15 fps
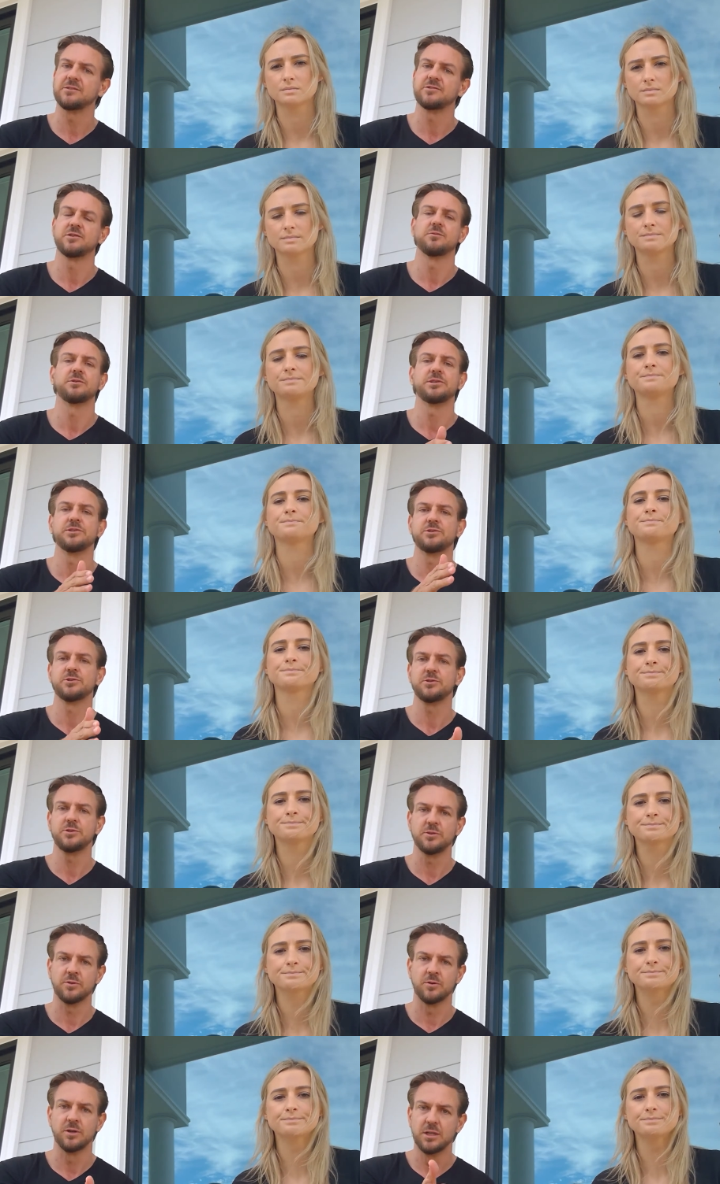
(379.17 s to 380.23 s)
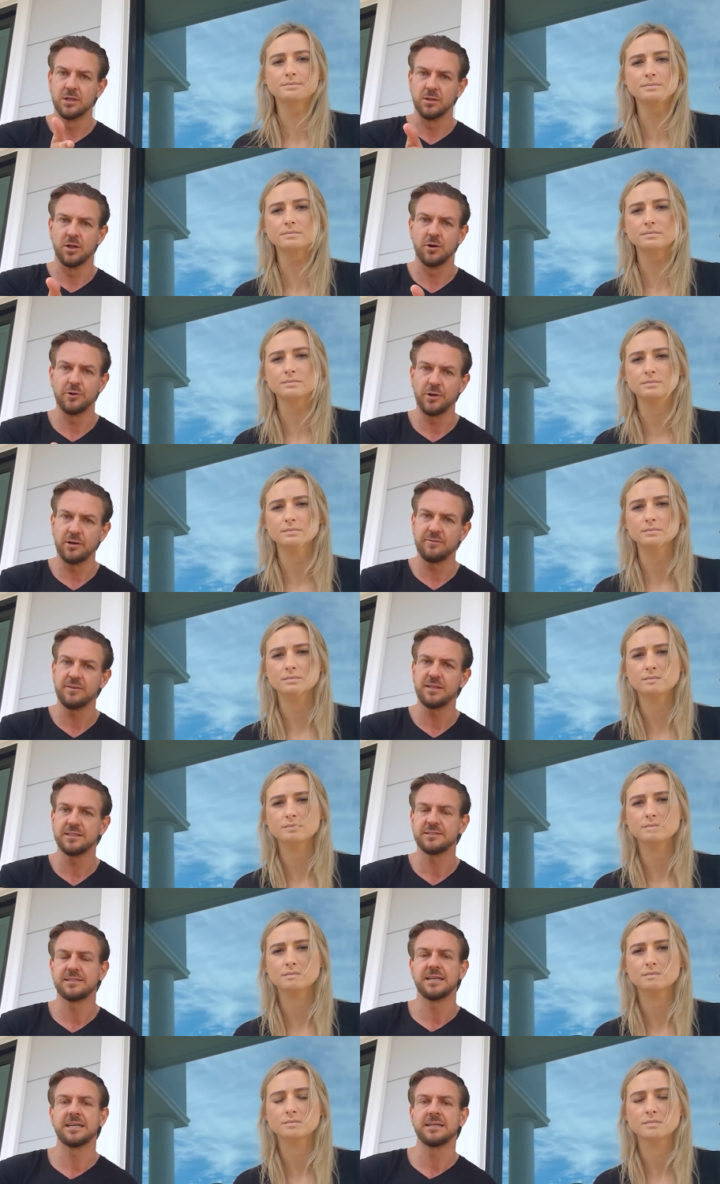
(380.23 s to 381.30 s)
Speaker 1: So when you do your loan offer,
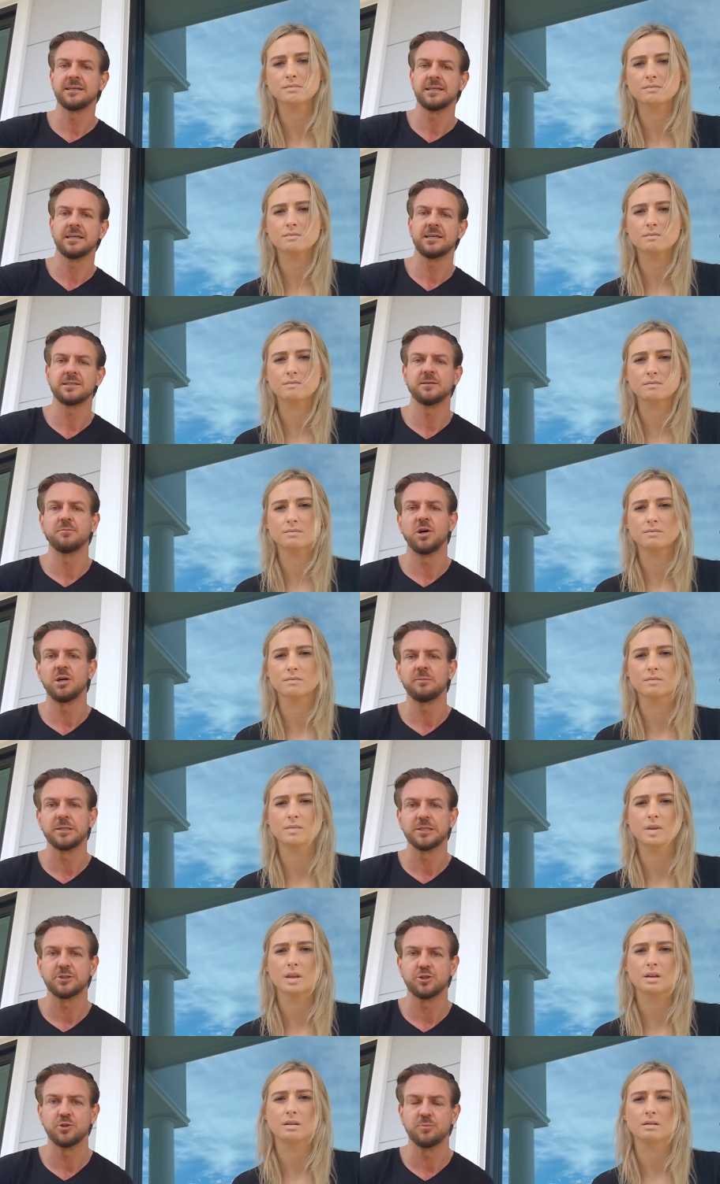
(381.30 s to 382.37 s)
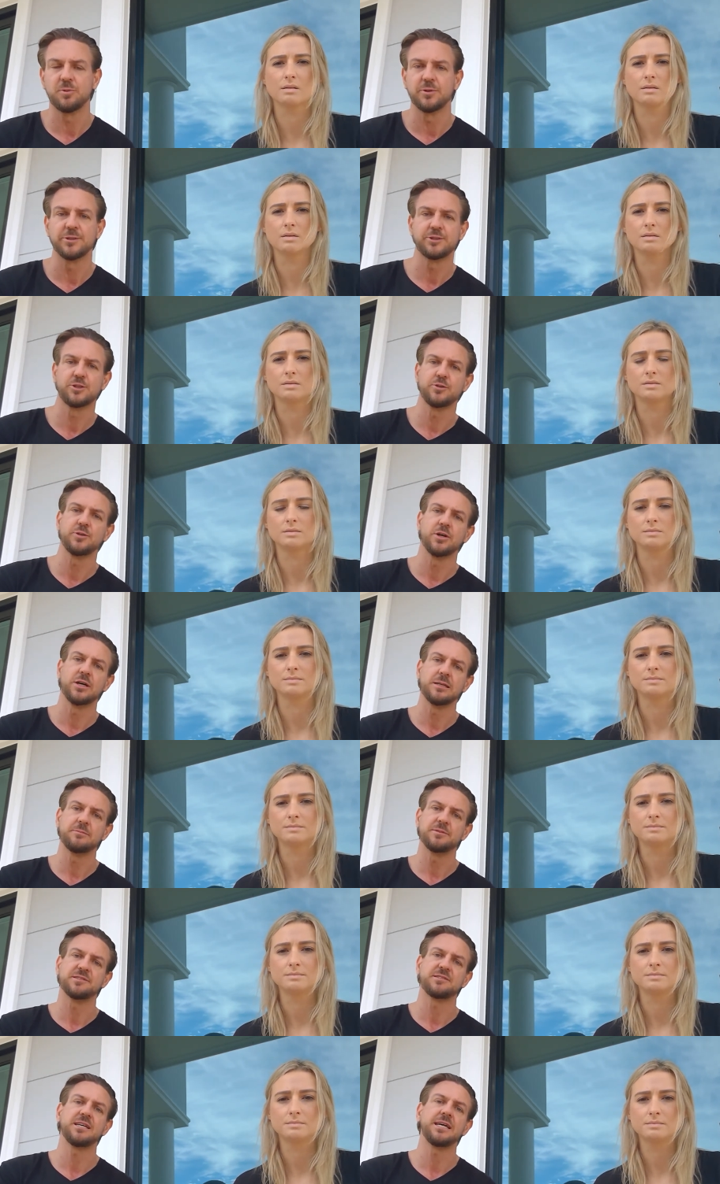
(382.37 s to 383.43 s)
let's say at the moment at two point two nine
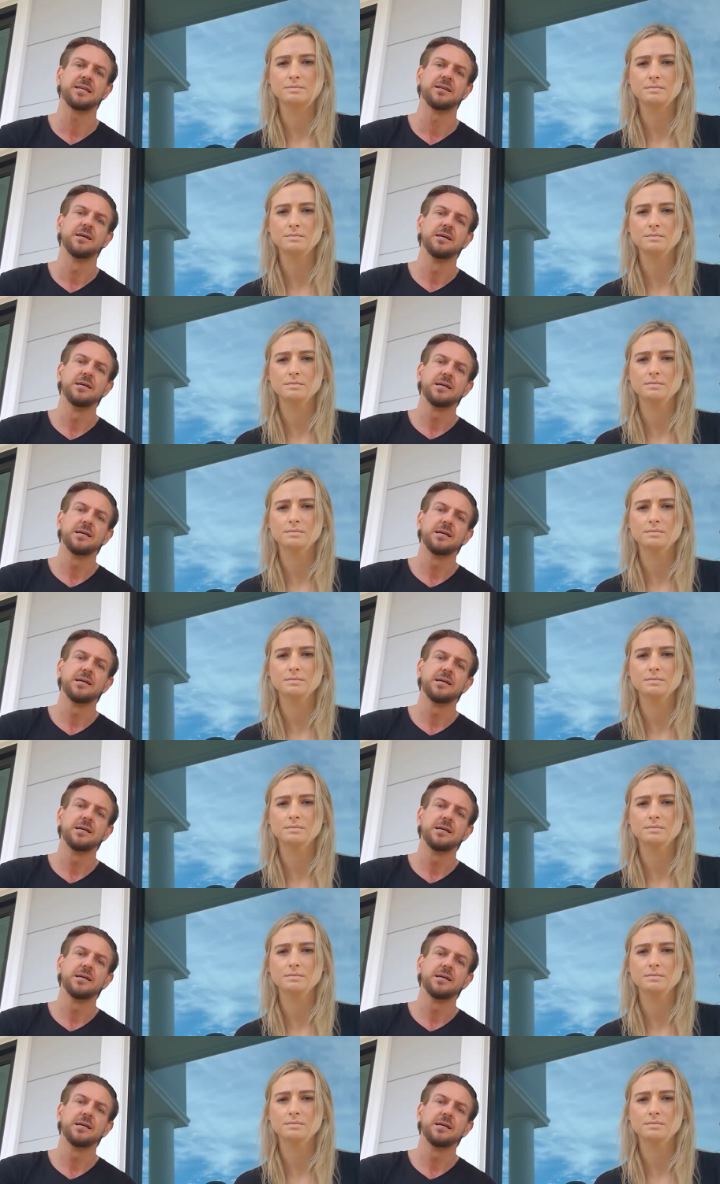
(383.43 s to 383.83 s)
percent,